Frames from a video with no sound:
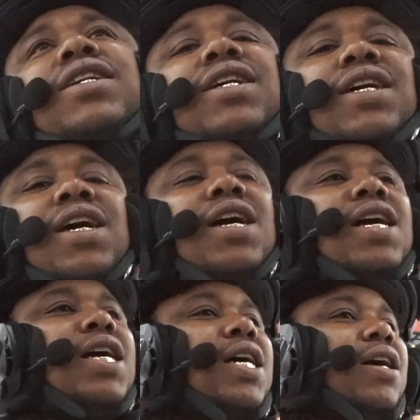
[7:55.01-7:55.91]
I'm sorry. Because
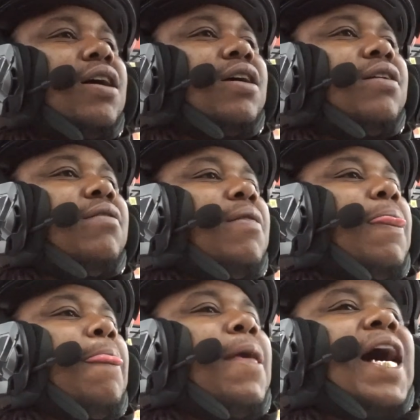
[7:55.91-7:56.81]
y'all is a big
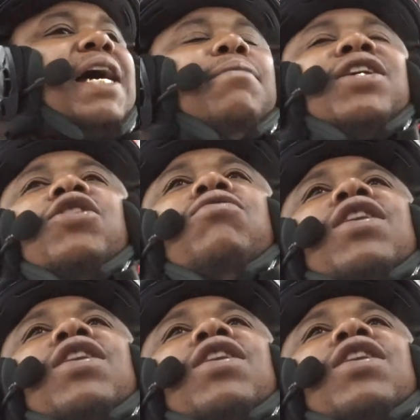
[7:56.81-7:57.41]
corporation. Hey, but you